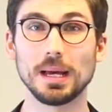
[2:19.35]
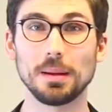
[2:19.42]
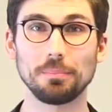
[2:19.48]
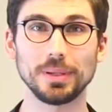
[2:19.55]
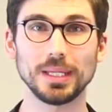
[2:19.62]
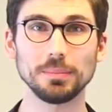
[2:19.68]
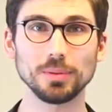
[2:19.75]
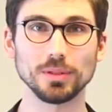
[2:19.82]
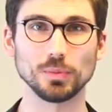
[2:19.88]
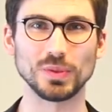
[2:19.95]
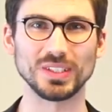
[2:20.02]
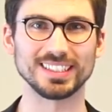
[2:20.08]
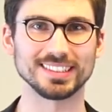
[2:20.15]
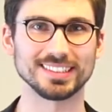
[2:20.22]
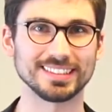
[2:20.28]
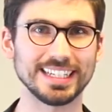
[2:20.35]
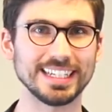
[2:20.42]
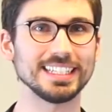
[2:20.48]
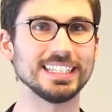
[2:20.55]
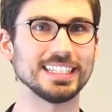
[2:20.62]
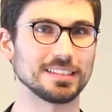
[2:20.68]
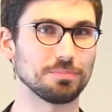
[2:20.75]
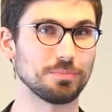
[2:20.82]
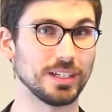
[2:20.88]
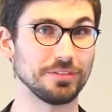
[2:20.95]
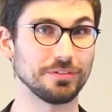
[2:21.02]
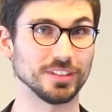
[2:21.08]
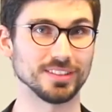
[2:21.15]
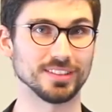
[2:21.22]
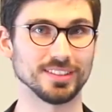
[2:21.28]
People with steadiness
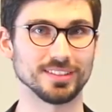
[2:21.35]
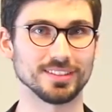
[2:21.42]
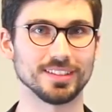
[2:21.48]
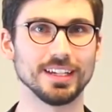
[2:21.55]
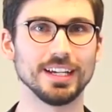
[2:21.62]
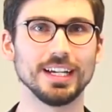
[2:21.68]
preferences